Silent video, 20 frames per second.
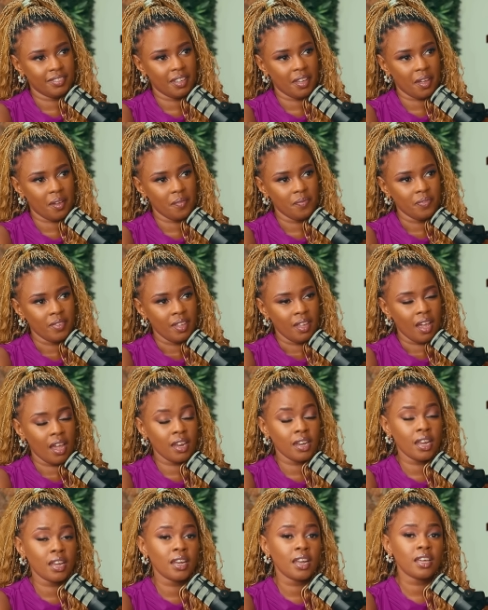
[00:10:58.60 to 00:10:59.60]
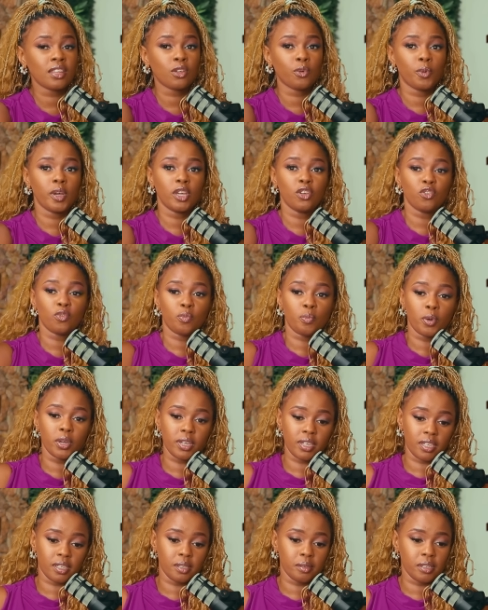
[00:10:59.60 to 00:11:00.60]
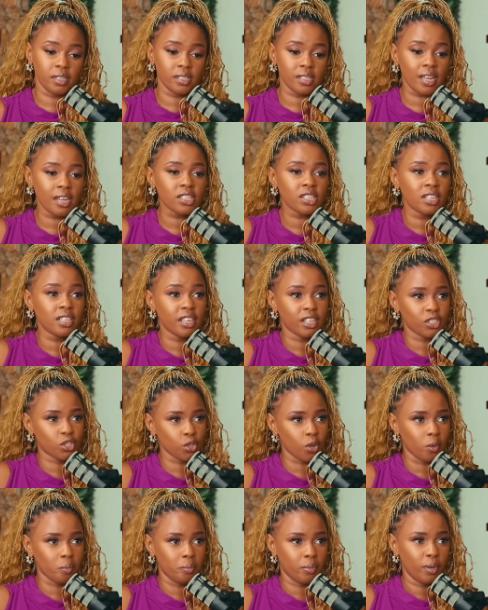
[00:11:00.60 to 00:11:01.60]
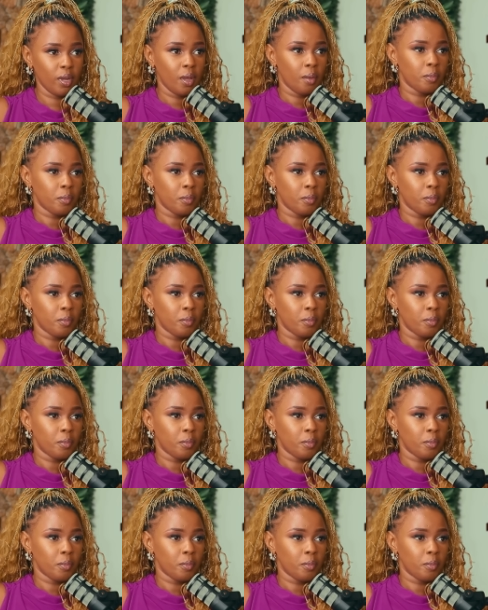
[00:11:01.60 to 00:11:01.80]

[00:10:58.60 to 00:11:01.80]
Yeah. And I like the way you put it. It's actually a job.